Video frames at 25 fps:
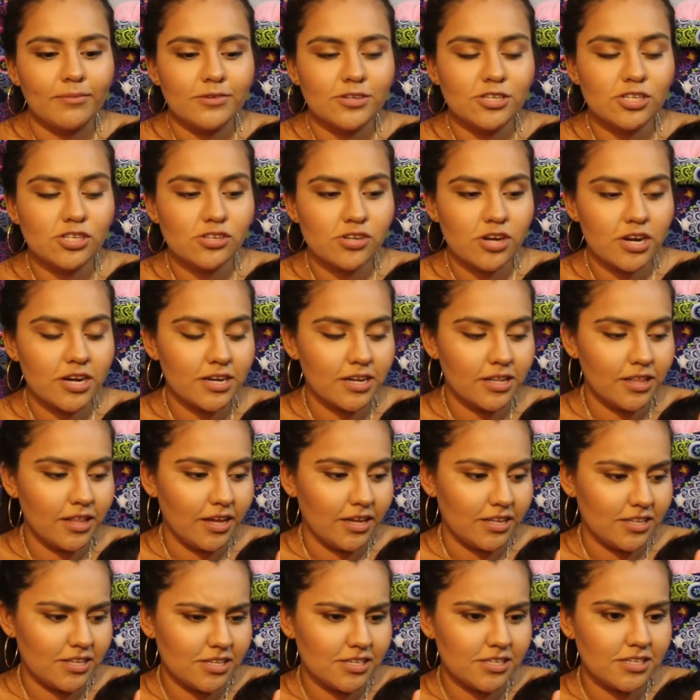She started to,
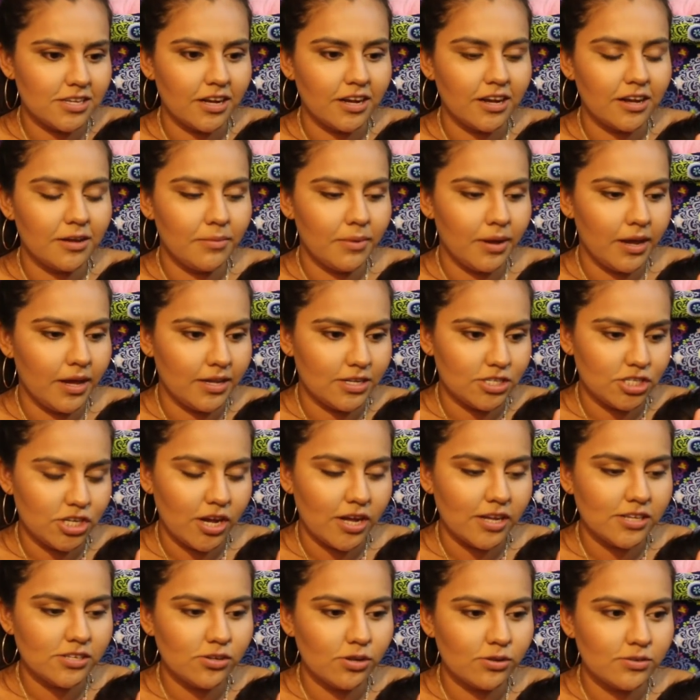like, to suck on my
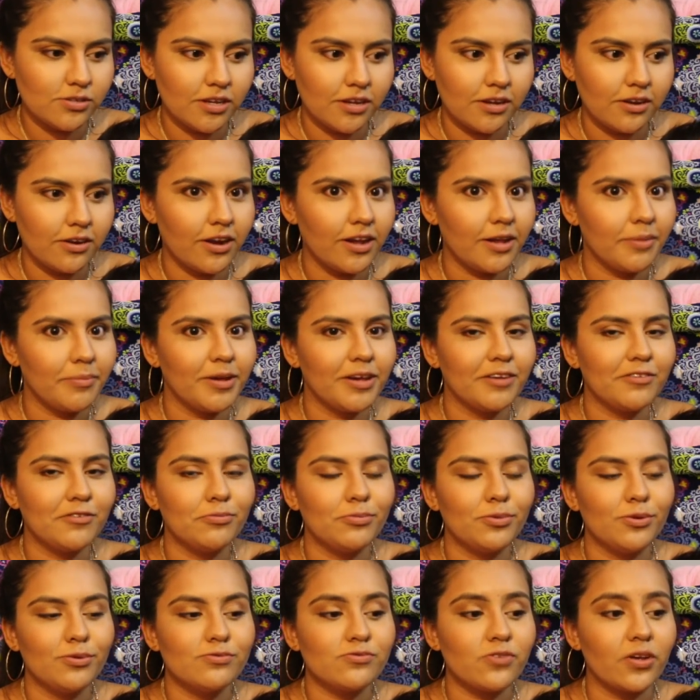chest. I was like, all right, let me give
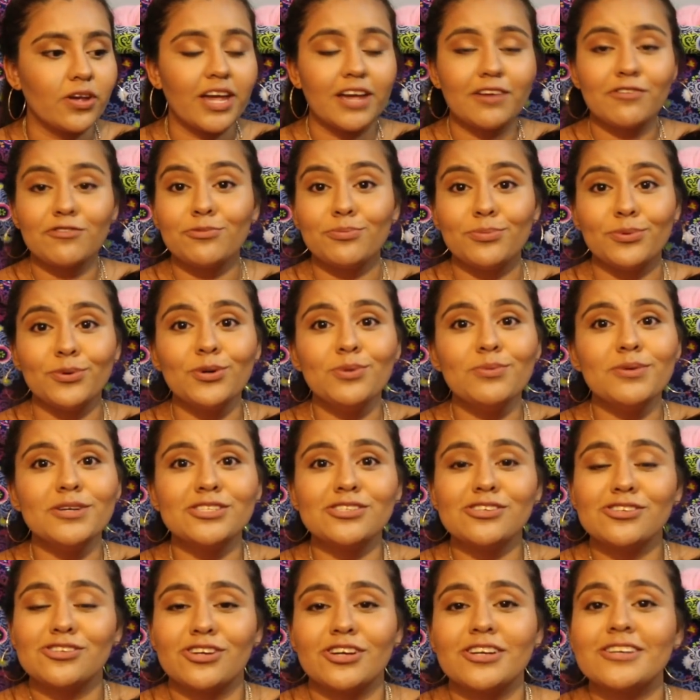her boob. So I gave her boob,
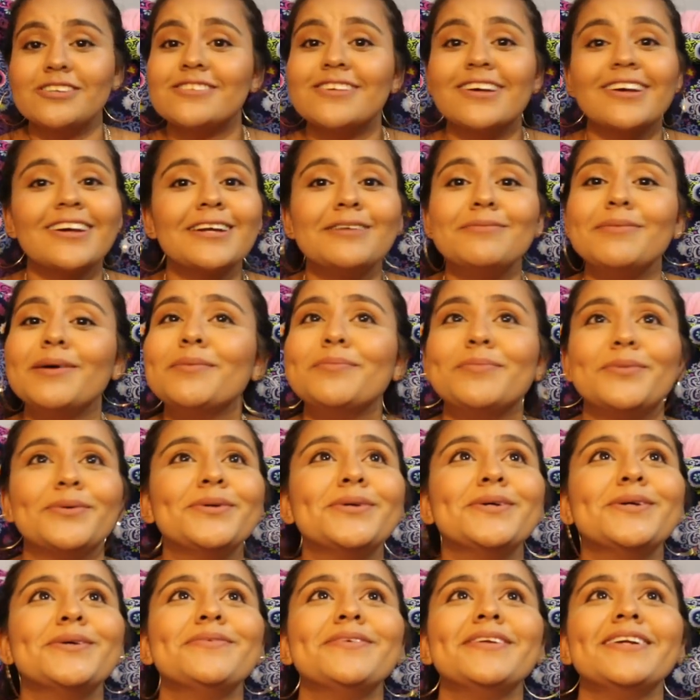and she started sucking on my
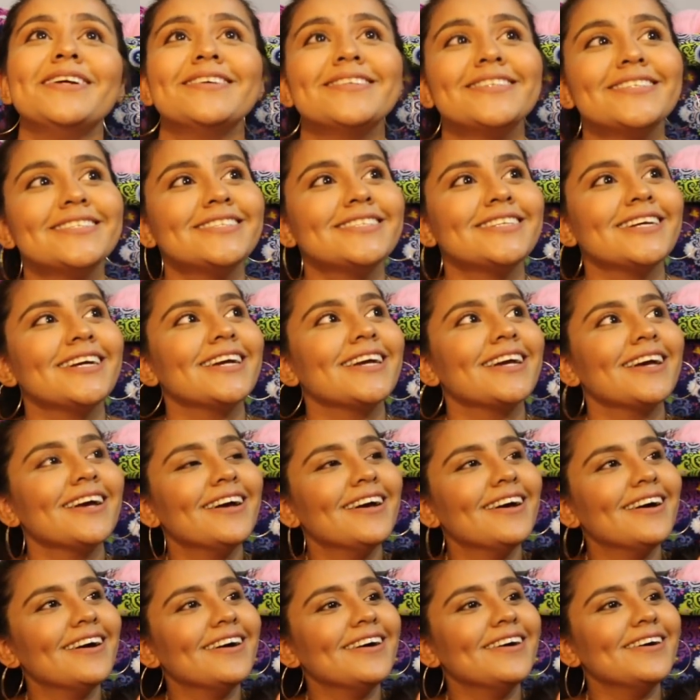boob, and it was just like,
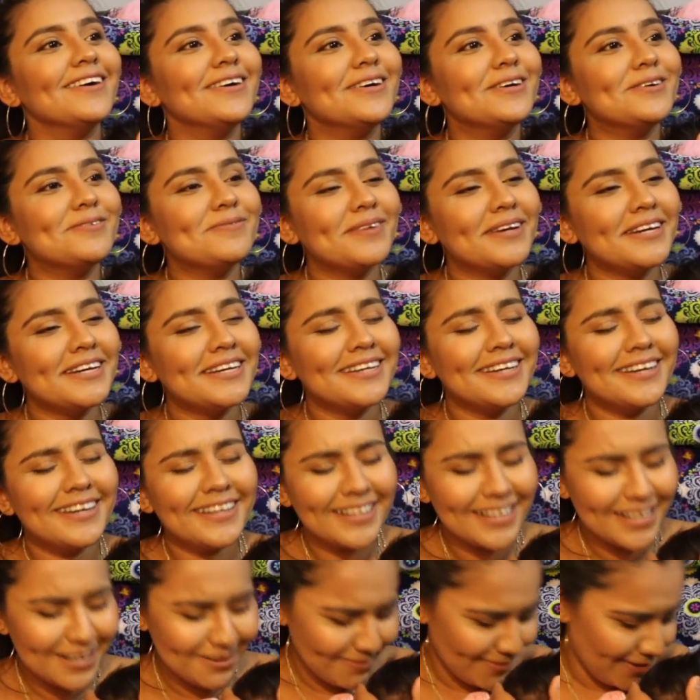oh my
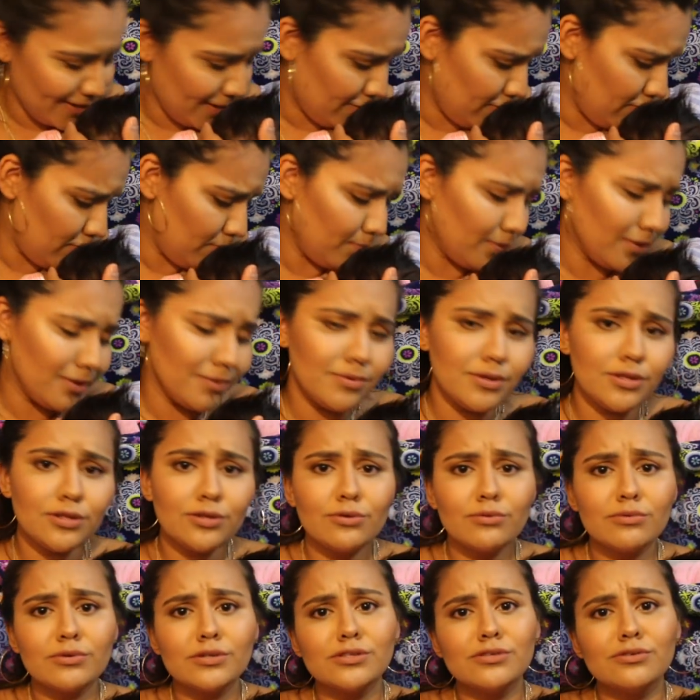God, like, my little baby
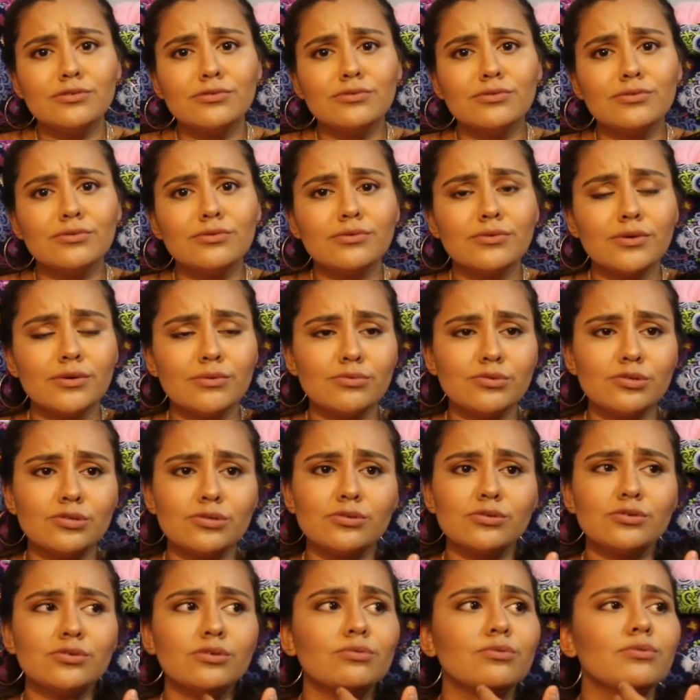knew what to do. It was
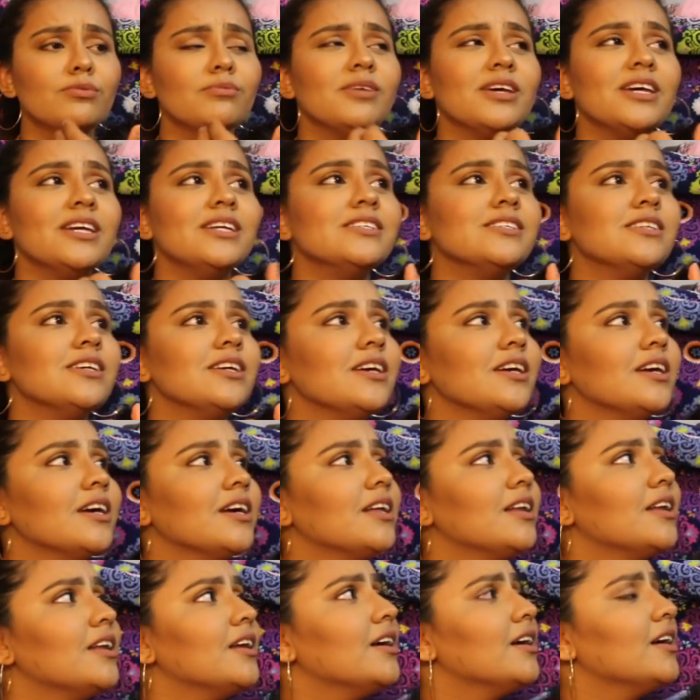just so amazing.
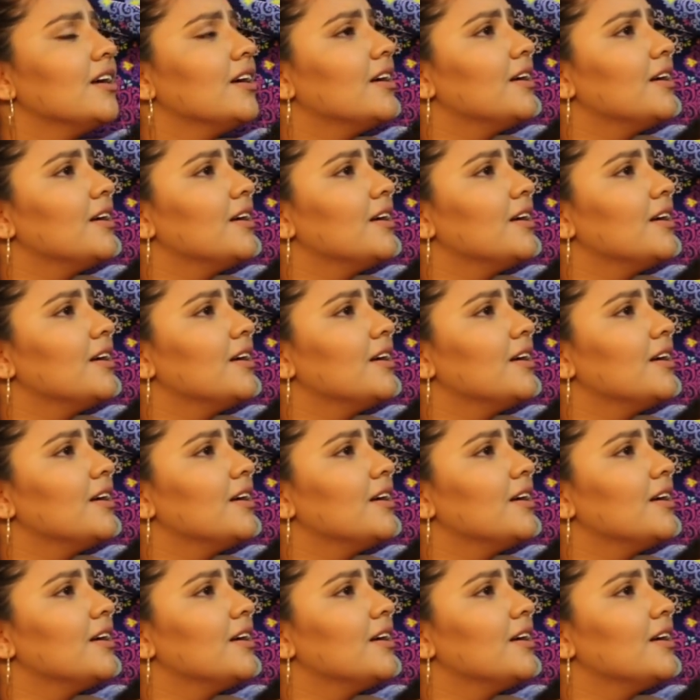And